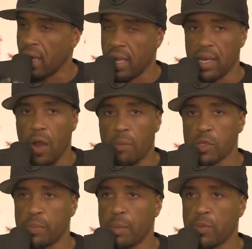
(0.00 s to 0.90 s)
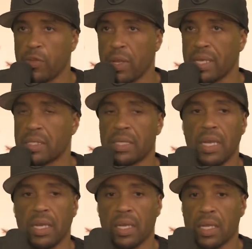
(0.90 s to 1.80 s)
And it almost made me feel like
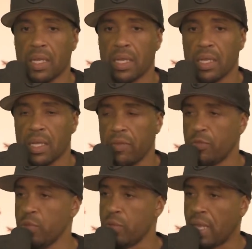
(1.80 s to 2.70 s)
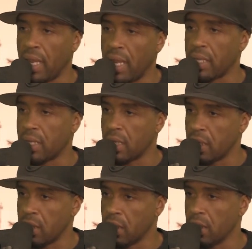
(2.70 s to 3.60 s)
shit. If you can't
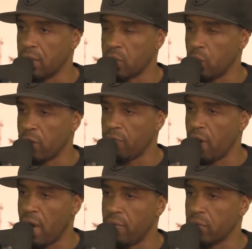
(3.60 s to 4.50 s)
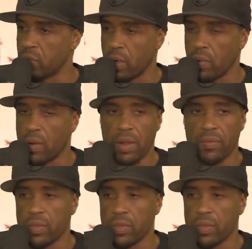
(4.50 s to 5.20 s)
kill in 25 or 20, whatever,